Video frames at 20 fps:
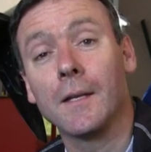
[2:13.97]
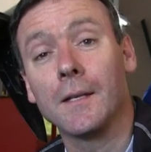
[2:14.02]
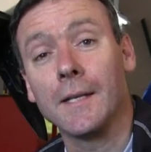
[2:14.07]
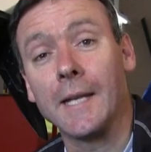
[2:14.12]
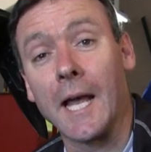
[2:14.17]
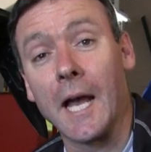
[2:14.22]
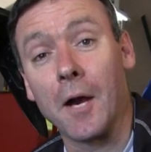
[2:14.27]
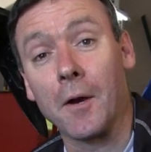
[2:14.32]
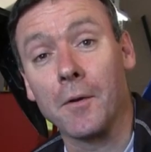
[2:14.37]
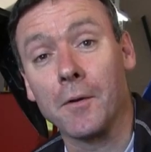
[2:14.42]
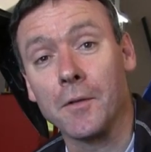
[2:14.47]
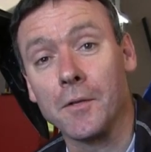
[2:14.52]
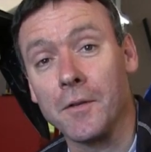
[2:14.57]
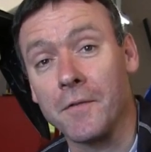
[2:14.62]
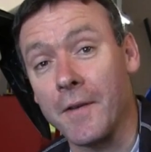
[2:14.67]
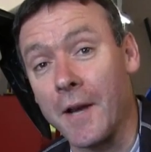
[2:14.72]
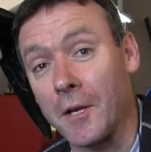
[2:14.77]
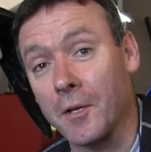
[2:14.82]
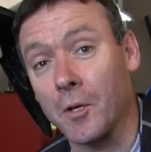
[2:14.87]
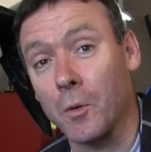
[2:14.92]
Now, you
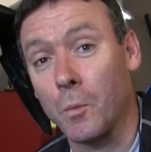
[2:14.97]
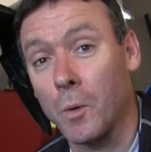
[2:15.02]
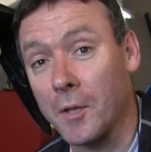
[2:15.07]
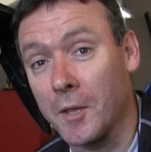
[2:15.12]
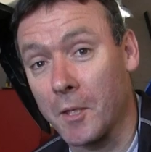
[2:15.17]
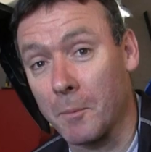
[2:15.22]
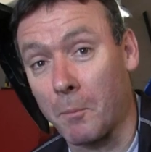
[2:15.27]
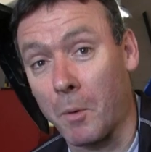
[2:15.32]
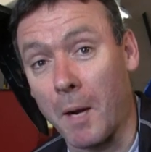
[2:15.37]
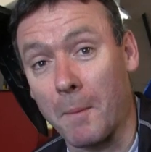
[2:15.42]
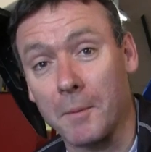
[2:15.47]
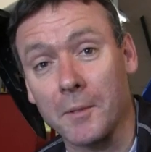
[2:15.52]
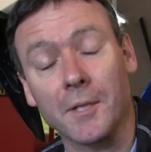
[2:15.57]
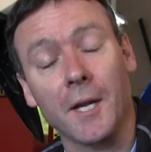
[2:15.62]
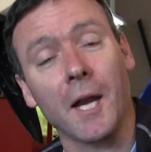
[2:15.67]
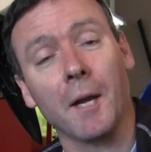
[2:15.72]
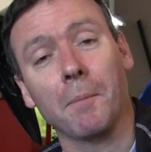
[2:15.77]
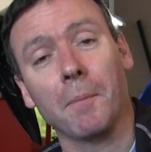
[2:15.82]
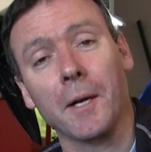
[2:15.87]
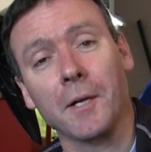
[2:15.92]
found out what the proper
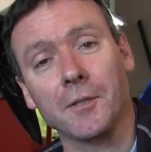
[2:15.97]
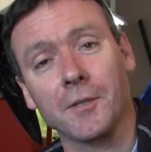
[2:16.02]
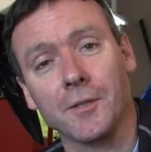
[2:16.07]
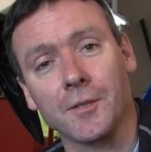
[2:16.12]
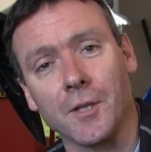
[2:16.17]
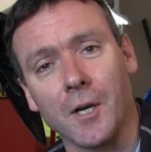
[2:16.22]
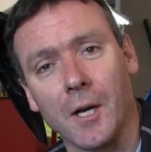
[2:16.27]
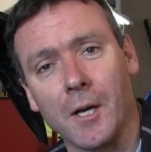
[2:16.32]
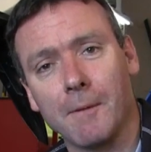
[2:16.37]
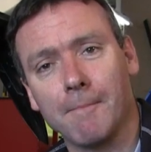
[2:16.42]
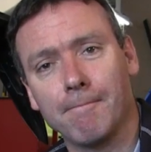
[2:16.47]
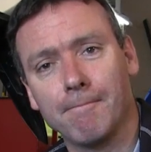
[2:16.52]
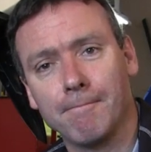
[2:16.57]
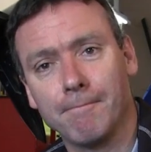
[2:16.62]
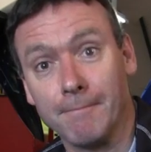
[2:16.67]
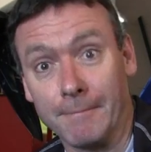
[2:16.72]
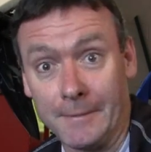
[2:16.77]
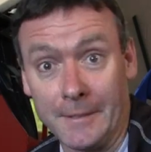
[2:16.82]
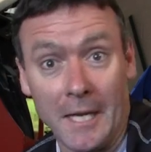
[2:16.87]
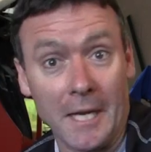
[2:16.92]
tire pressures are.
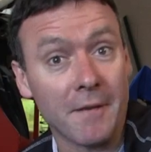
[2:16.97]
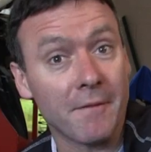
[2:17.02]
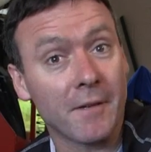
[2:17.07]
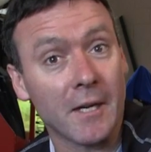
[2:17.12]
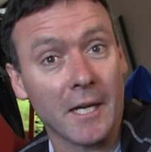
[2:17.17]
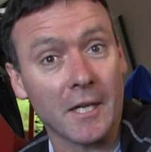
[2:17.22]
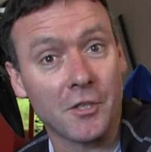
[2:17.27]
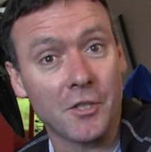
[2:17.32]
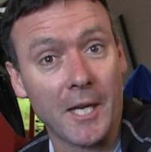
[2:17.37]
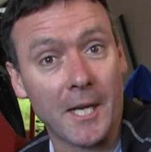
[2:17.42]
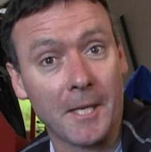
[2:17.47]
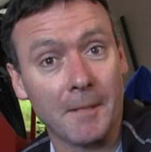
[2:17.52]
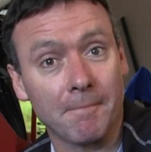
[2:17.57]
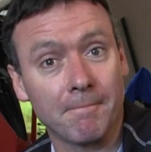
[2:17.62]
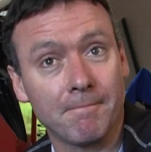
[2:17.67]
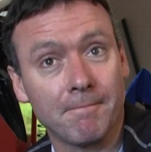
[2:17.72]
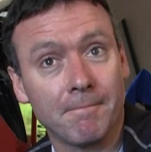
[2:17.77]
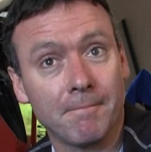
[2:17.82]
Now you've got to check them.